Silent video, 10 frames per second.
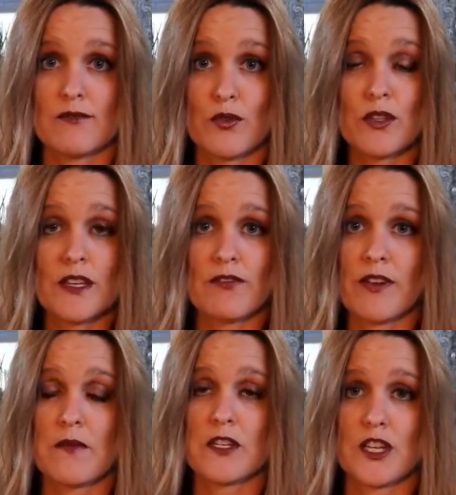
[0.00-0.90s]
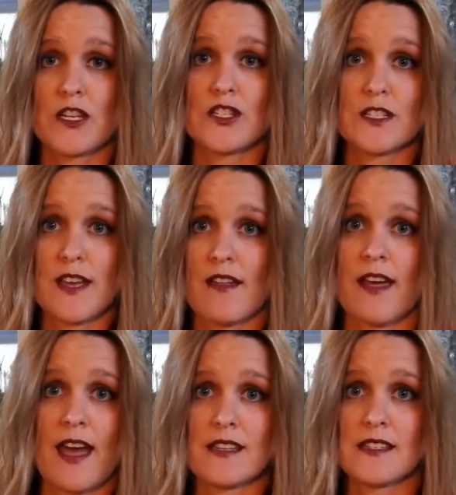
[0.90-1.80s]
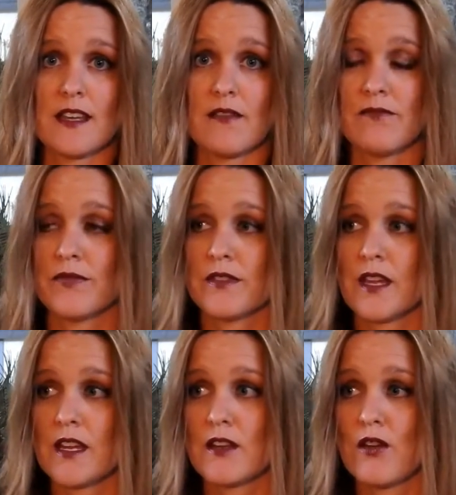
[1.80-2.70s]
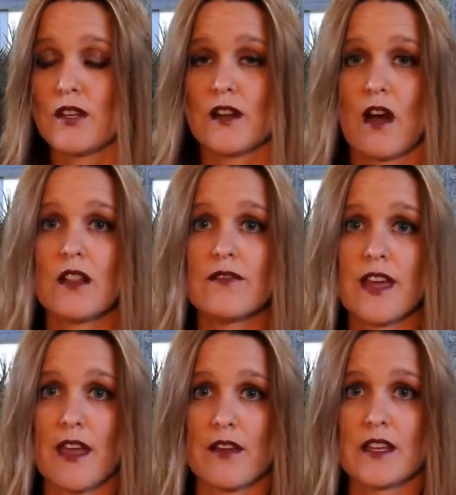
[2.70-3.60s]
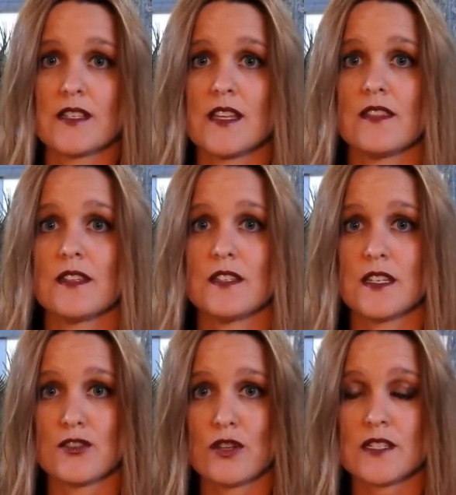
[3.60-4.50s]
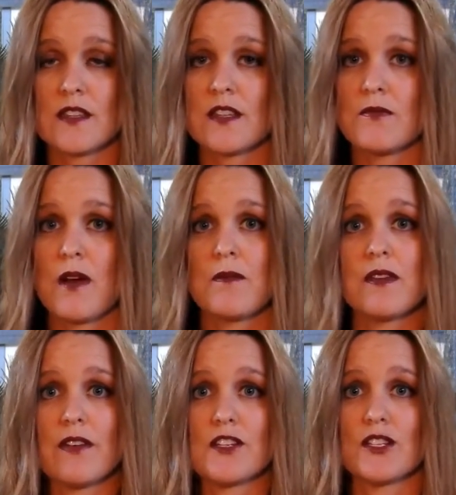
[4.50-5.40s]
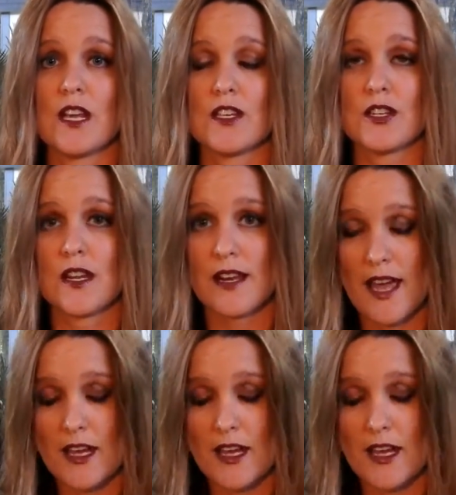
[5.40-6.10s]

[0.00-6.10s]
ruling from a judge in Tallahassee that noted all of the areas that the districts and the Department of Education had